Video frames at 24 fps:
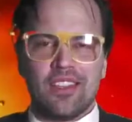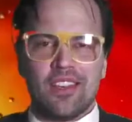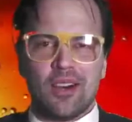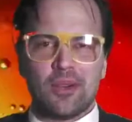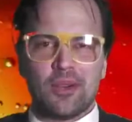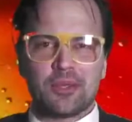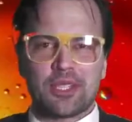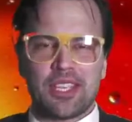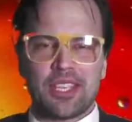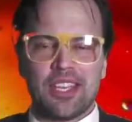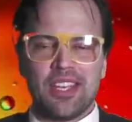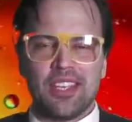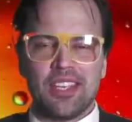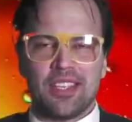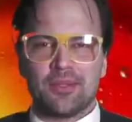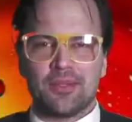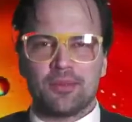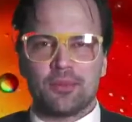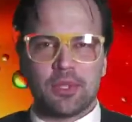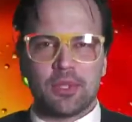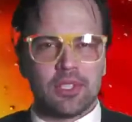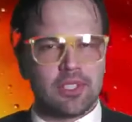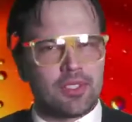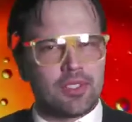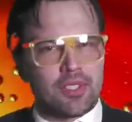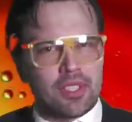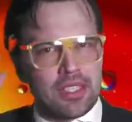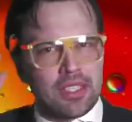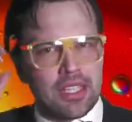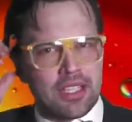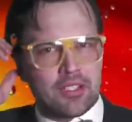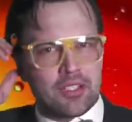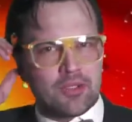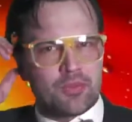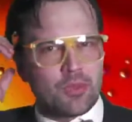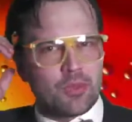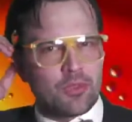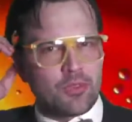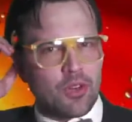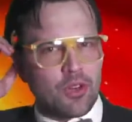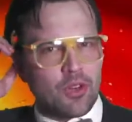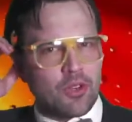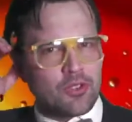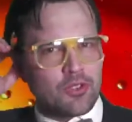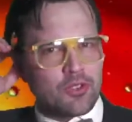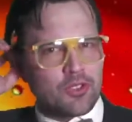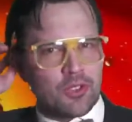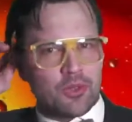Okay, well, let's move
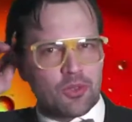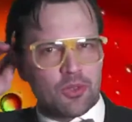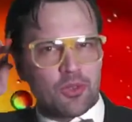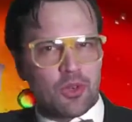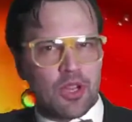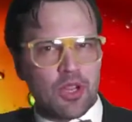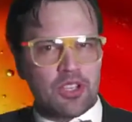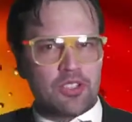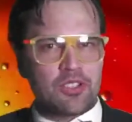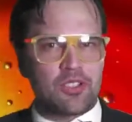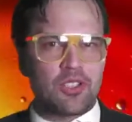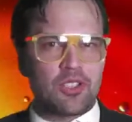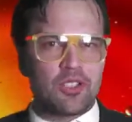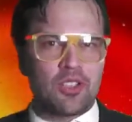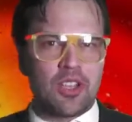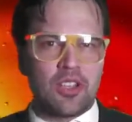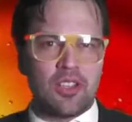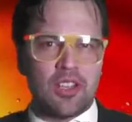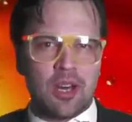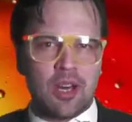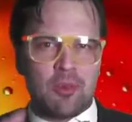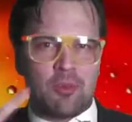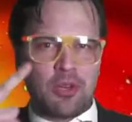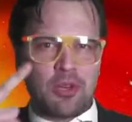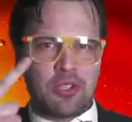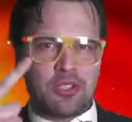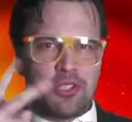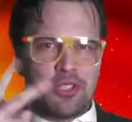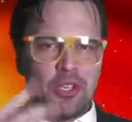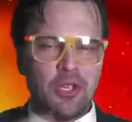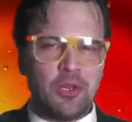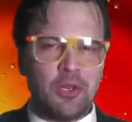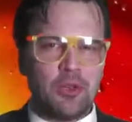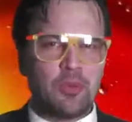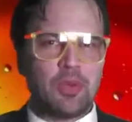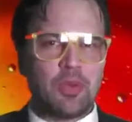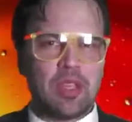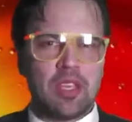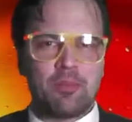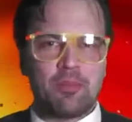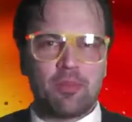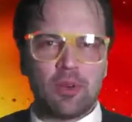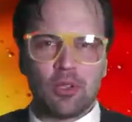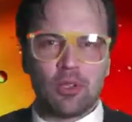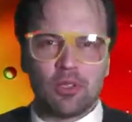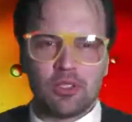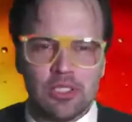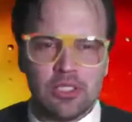on to question number 2, people.